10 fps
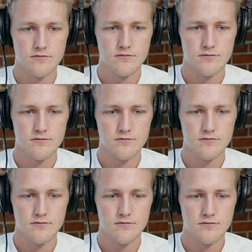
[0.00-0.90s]

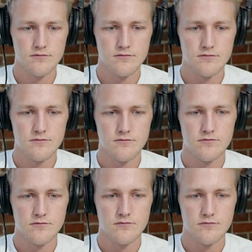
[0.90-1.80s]

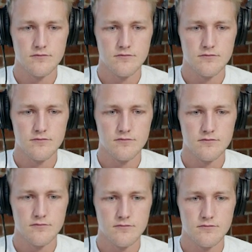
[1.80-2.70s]

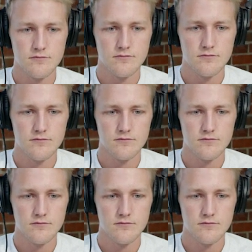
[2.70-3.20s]
The person shown says nothing.